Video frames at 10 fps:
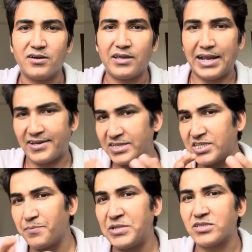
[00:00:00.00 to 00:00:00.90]
right,
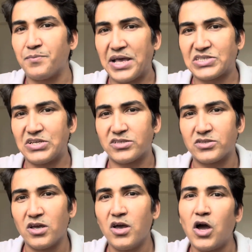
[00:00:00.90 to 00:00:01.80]
receive this message,
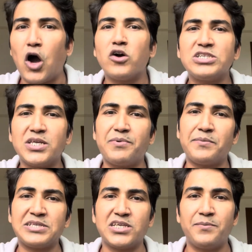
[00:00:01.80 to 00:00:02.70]
how receiver
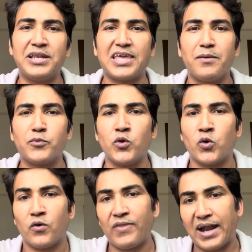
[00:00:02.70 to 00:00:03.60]
machine will came to
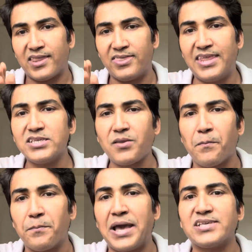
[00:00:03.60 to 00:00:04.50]
know that this
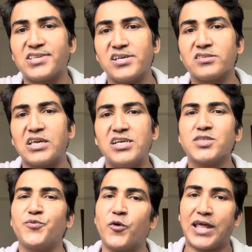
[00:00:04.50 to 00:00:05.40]
message is
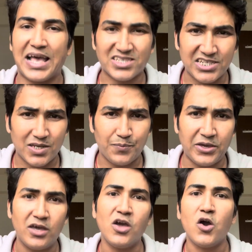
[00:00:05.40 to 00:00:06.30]
for
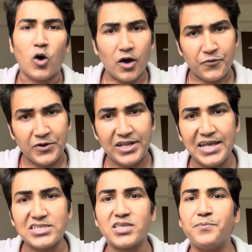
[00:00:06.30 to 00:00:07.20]
HTTP or for
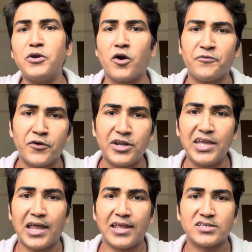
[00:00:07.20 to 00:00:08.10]
DHCP or for
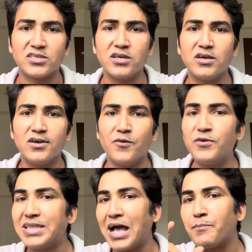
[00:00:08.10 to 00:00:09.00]
DNS
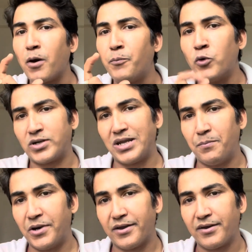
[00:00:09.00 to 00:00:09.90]
with the help of port
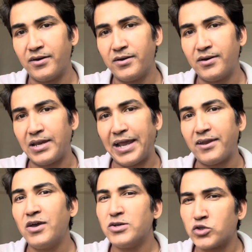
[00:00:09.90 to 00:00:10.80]
number, right?
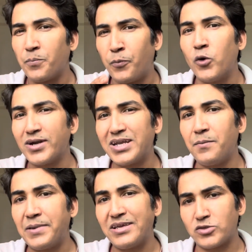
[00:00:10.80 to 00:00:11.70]
So port
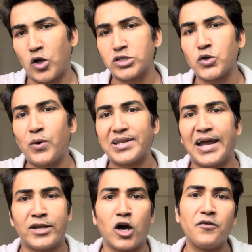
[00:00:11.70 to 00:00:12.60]
number is also one
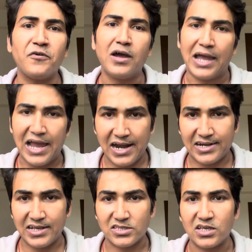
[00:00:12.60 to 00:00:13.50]
kind of
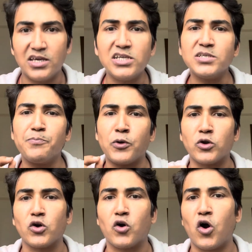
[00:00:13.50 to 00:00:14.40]
address. Each
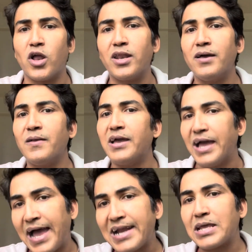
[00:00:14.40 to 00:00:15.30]
protocol
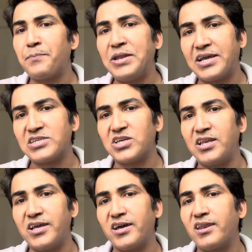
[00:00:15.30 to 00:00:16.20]
at application
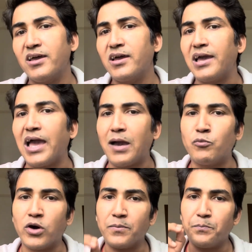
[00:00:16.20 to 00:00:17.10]
layer have
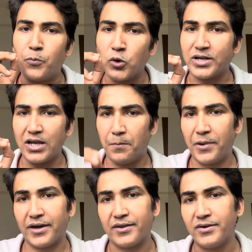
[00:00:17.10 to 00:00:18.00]
one port
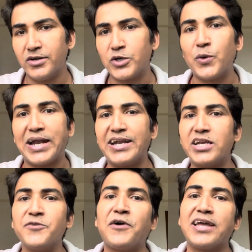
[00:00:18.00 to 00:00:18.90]
number to
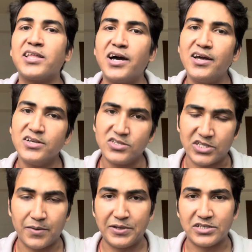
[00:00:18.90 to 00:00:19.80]
identify the
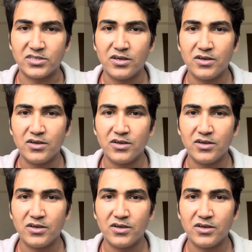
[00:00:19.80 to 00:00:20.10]
service.